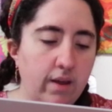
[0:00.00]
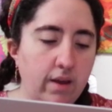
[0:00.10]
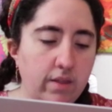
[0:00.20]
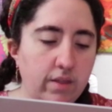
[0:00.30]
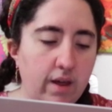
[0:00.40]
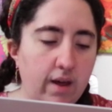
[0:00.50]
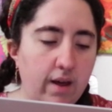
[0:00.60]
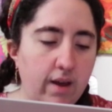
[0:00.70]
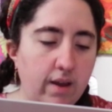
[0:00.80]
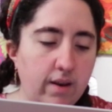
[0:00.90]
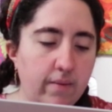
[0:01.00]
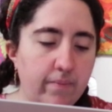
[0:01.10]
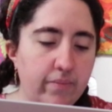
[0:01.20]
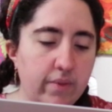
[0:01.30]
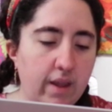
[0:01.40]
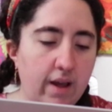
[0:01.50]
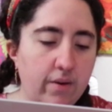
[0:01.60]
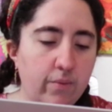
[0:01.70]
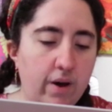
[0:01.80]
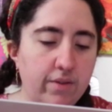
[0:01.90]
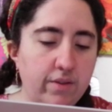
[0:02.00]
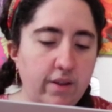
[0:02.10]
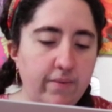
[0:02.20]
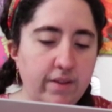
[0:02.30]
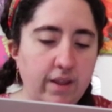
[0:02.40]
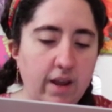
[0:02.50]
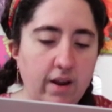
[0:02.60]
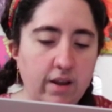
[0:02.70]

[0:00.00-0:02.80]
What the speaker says: His sign was sniffing the air,